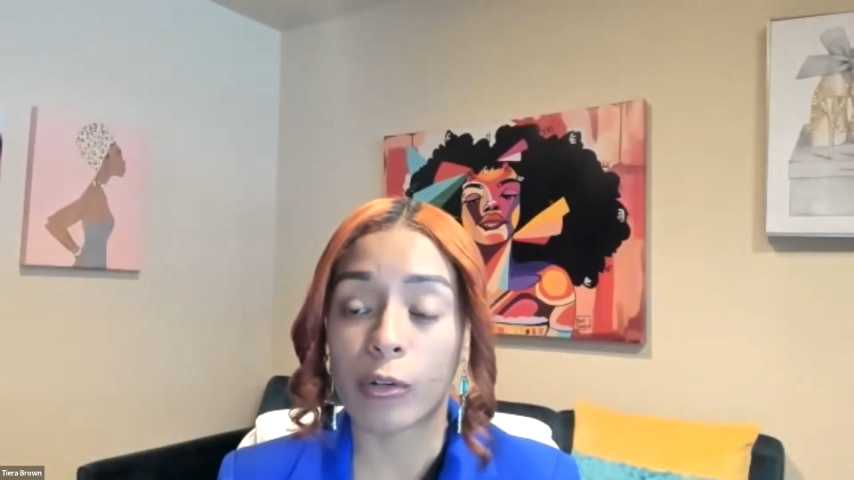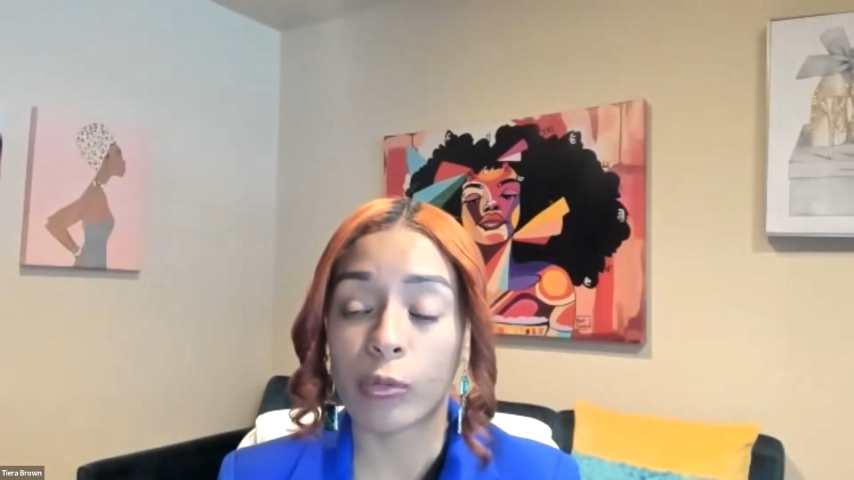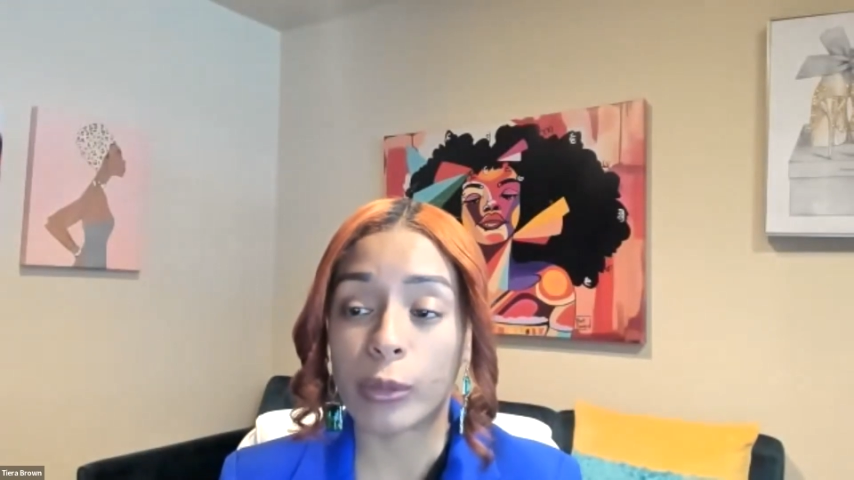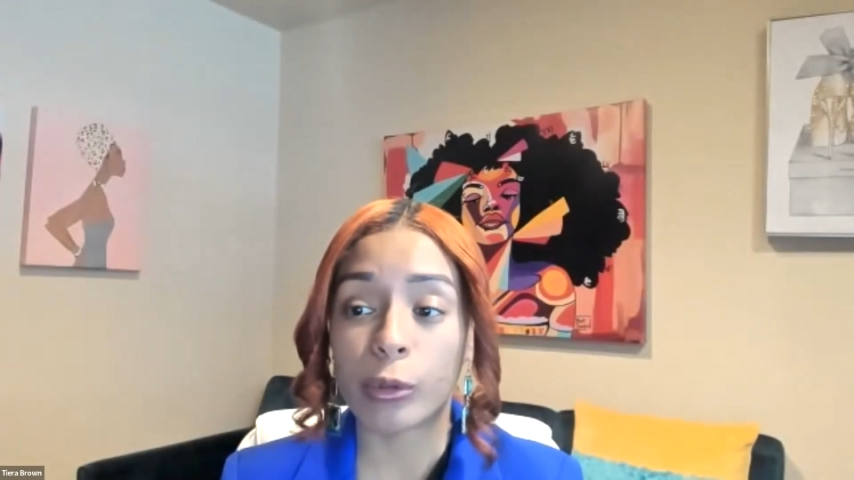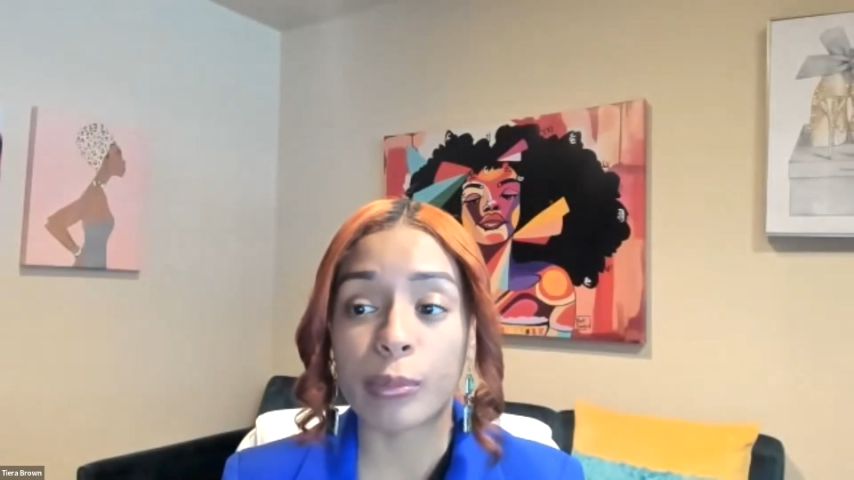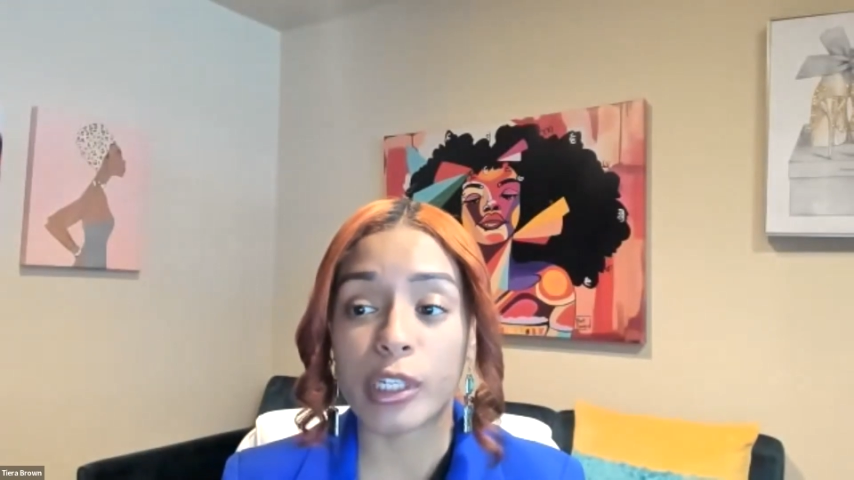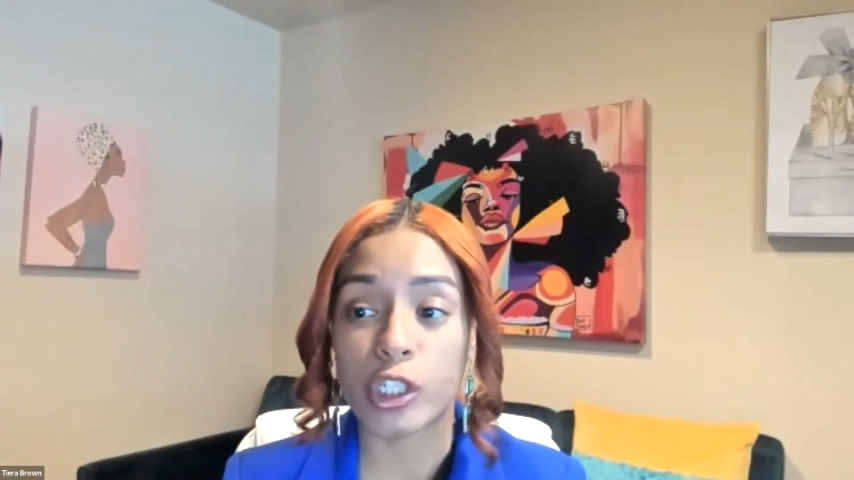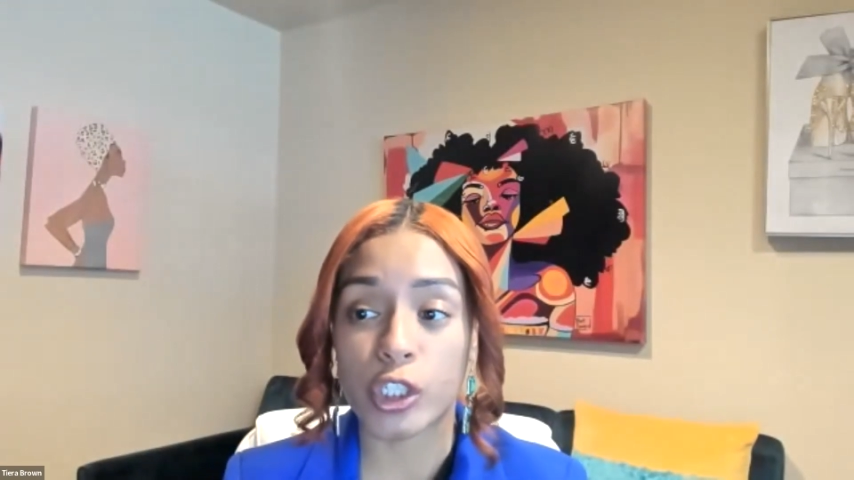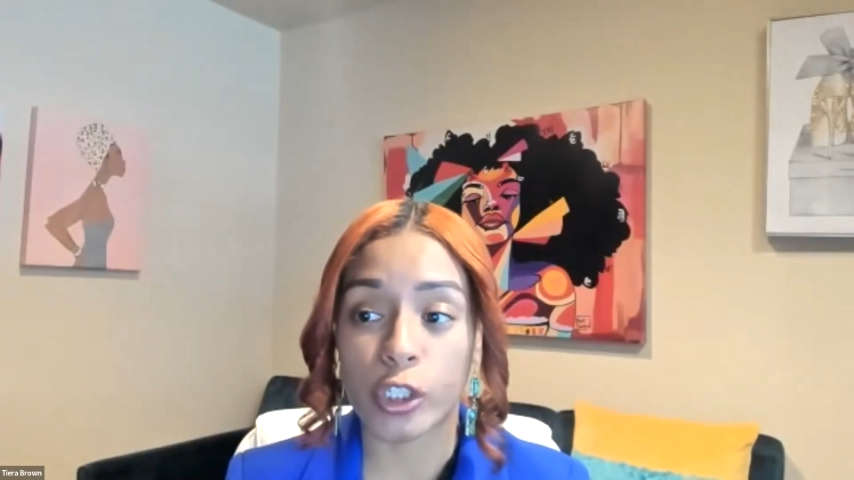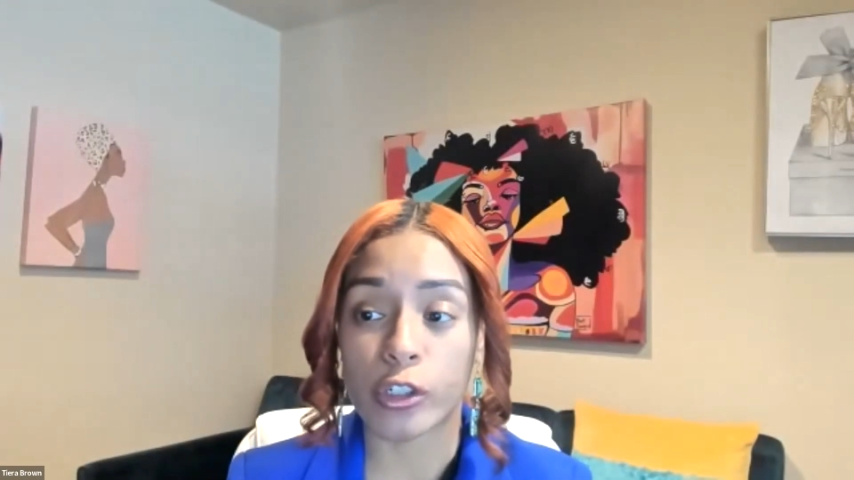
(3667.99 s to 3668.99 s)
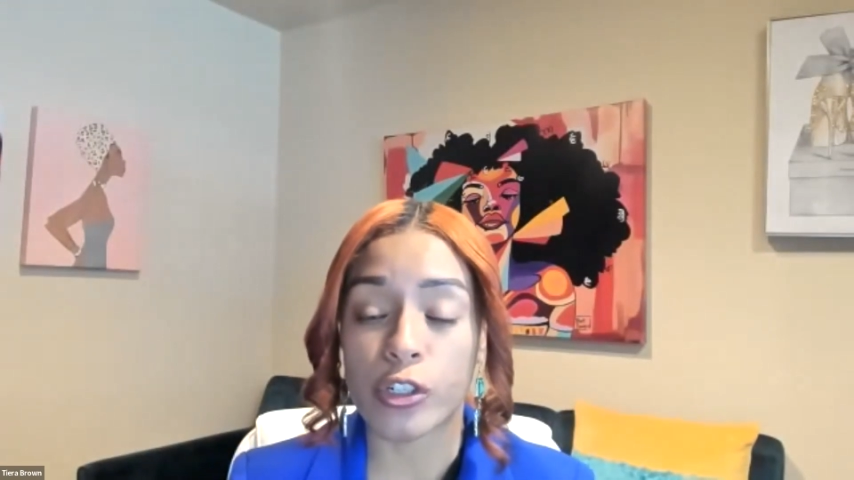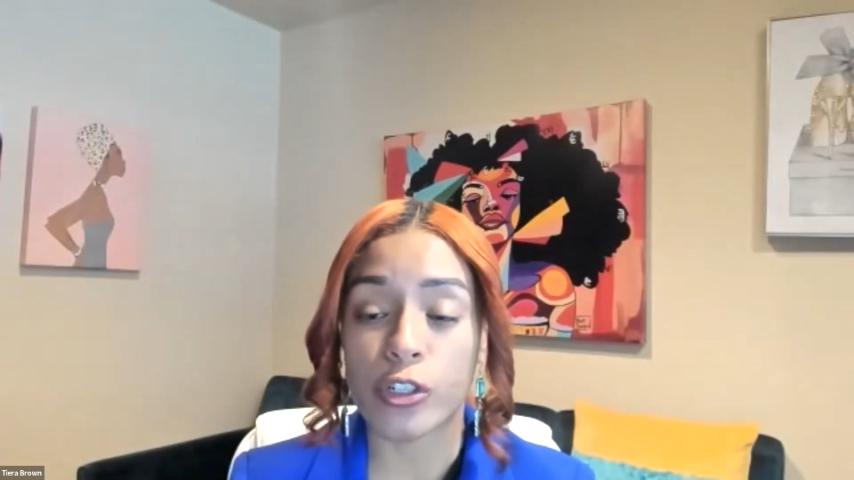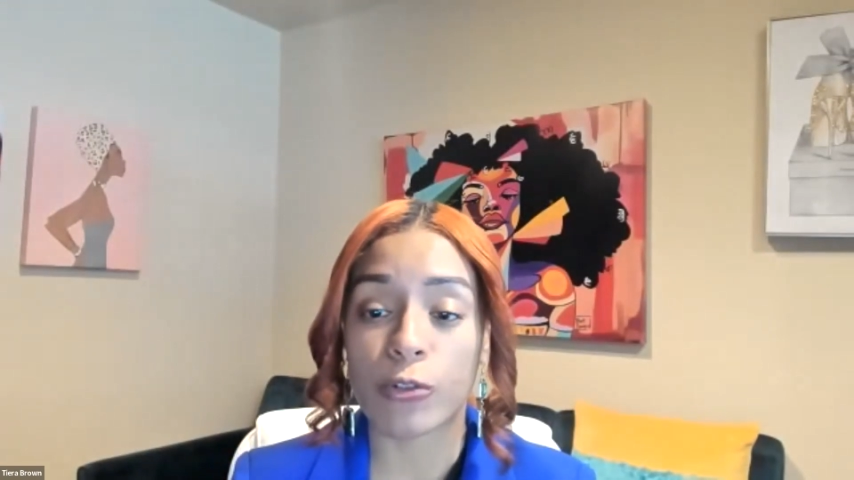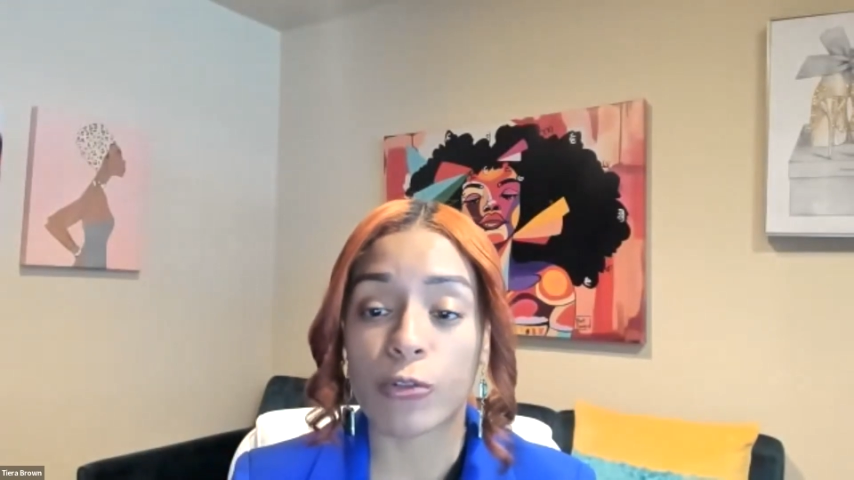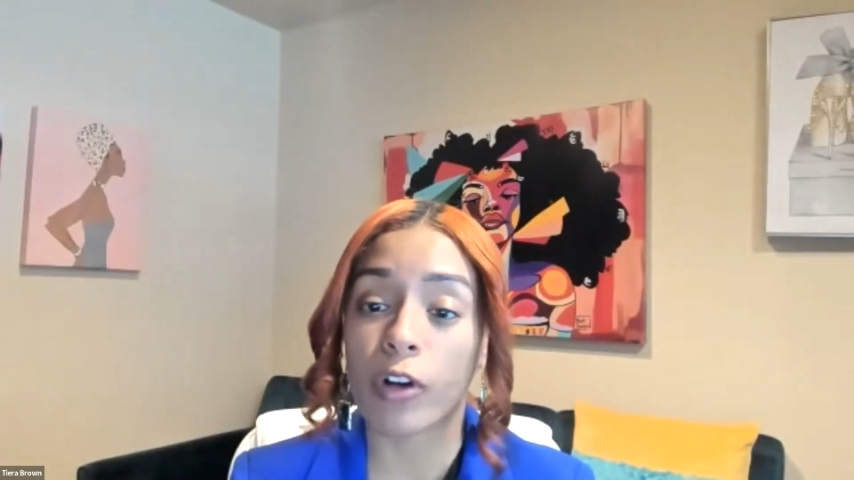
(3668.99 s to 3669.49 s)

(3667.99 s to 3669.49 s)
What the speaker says: We will be sure to